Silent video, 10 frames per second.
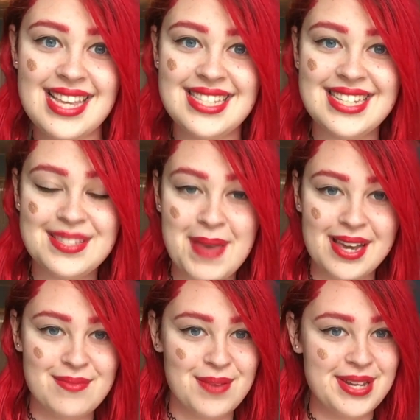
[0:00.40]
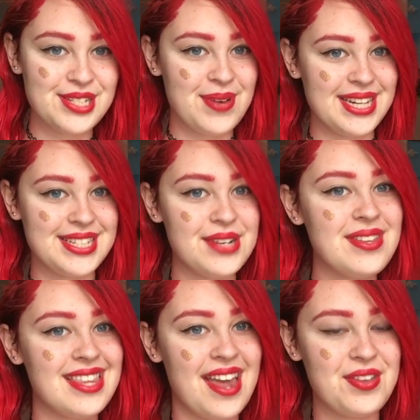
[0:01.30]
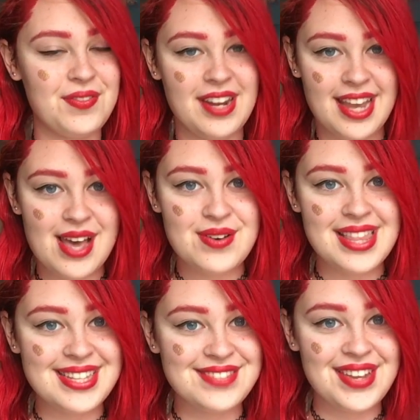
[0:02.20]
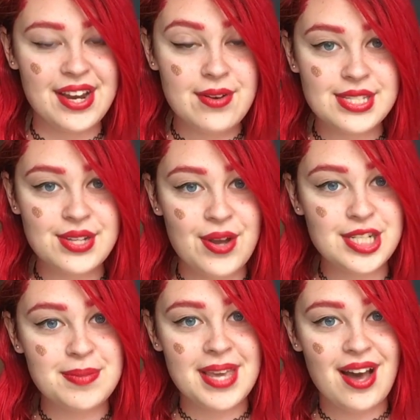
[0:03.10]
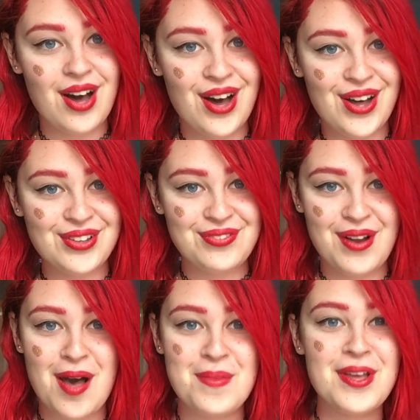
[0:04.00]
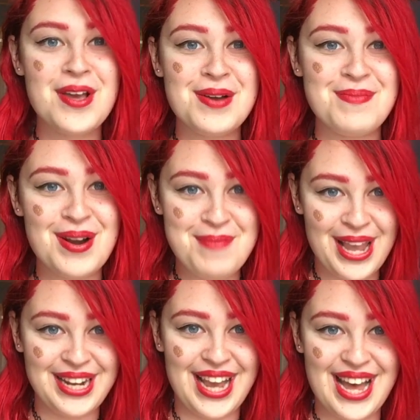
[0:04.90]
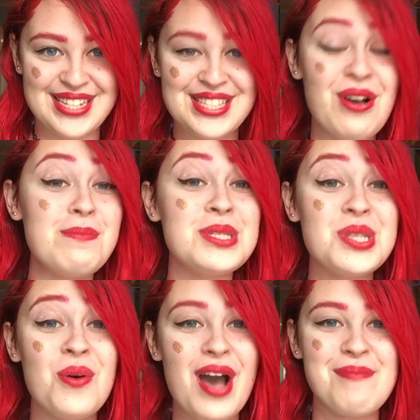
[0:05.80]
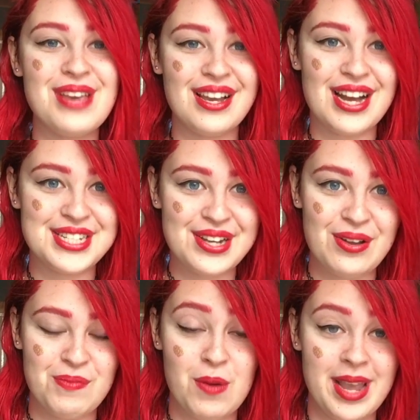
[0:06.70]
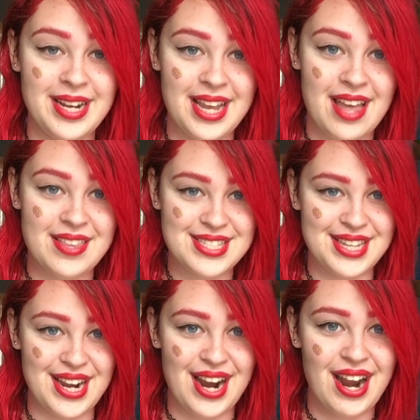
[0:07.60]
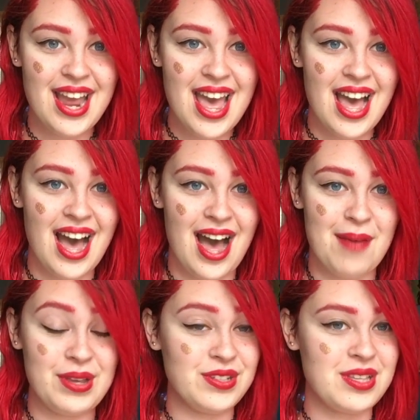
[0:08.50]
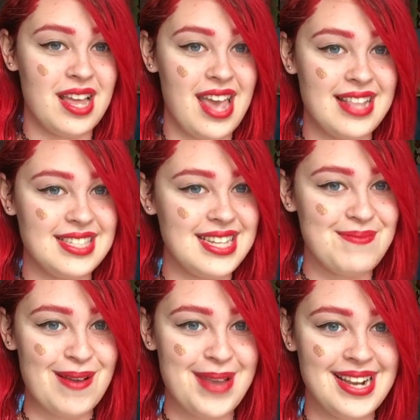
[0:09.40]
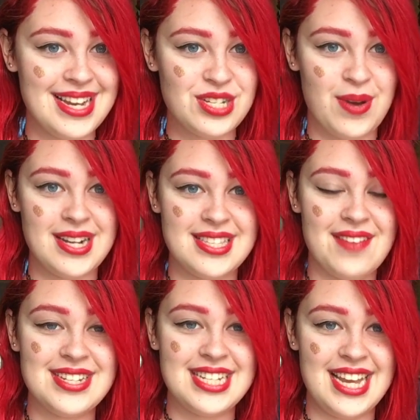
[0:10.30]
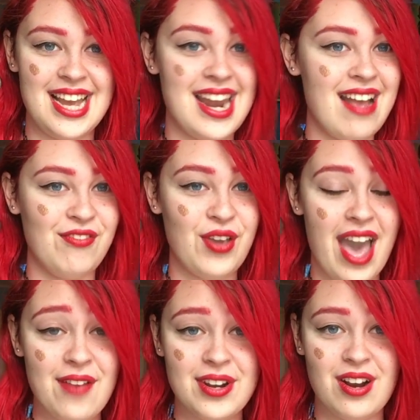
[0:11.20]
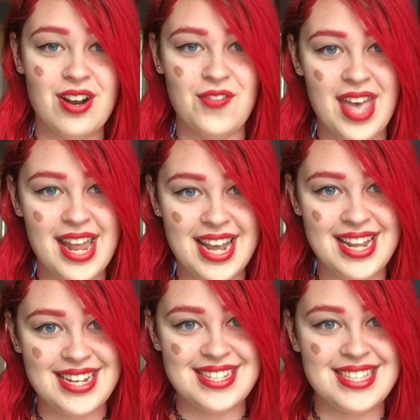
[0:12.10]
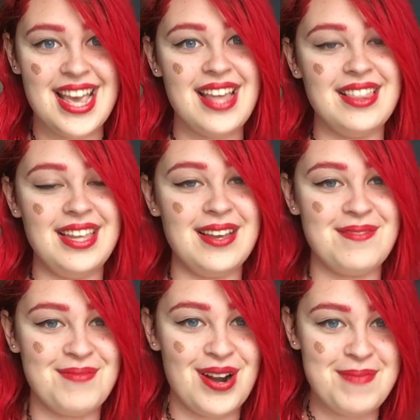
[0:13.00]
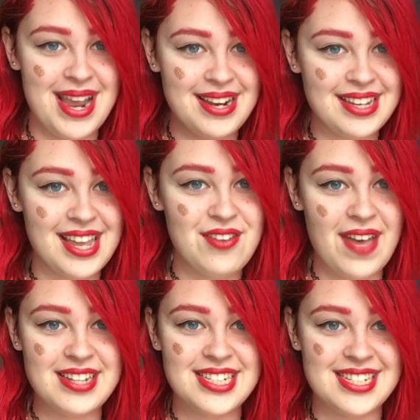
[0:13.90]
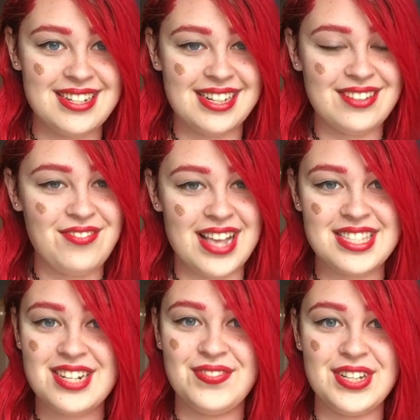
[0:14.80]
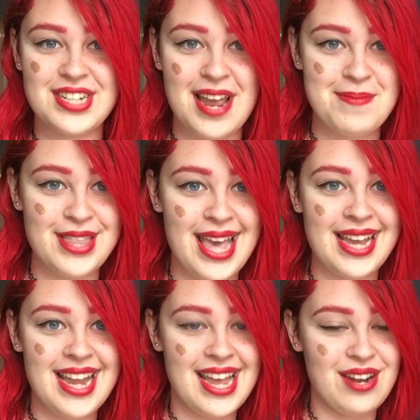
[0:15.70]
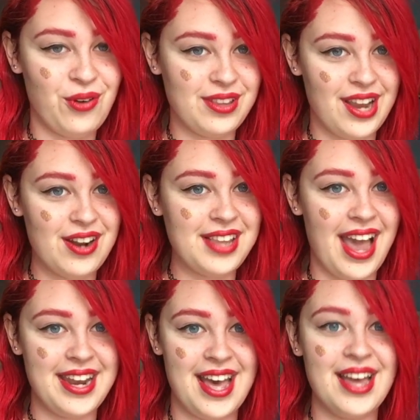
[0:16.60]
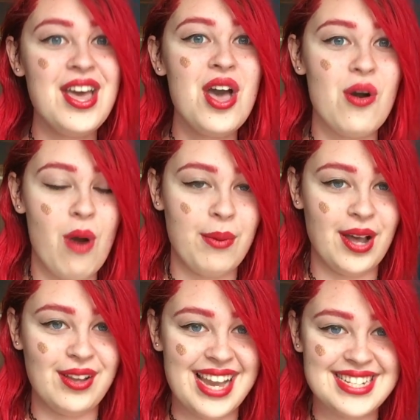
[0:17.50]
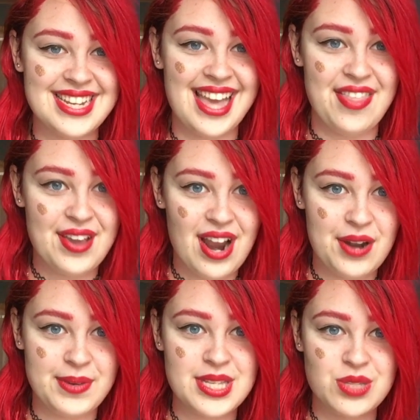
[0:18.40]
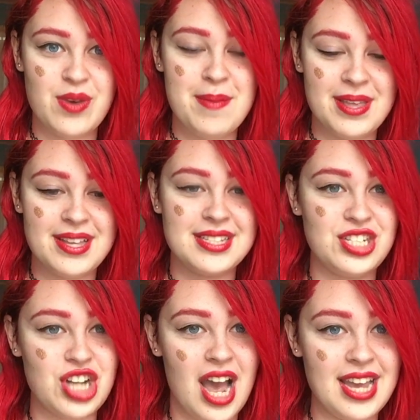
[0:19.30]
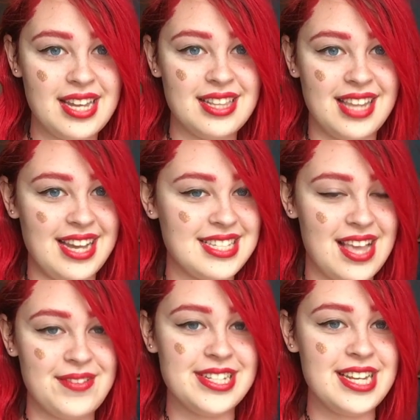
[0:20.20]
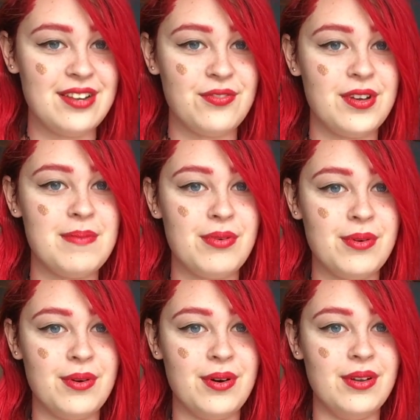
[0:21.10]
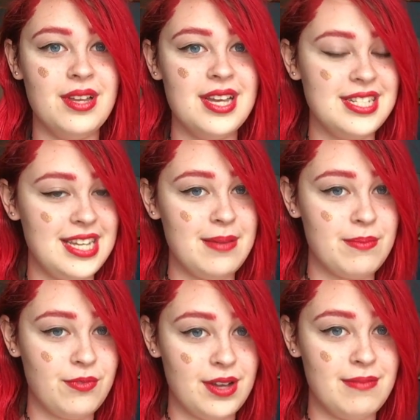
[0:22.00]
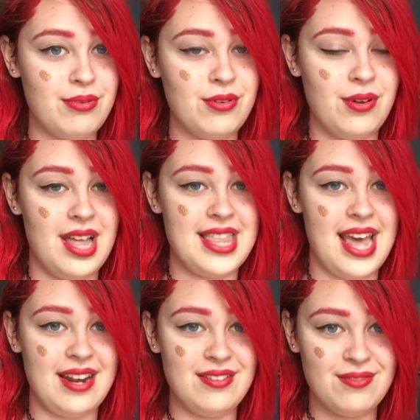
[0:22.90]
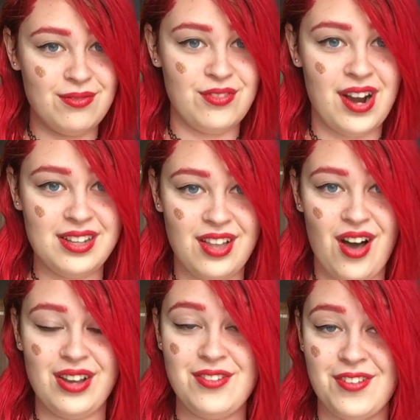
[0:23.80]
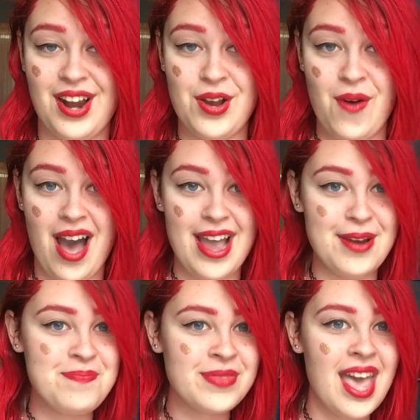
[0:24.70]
This is Makeup Mermaid 22 with another video, In this video it's going to be a haul from Mermania. So I'm so happy I got to go to Mermania this year. Um, it was NC Mermania 2017, and if you haven't heard of it, it is the mermaid convention festival type thing in North Carolina where we all get together and we swim in this giant like 17 foot pool, deep foot pool, and then very long and very wide.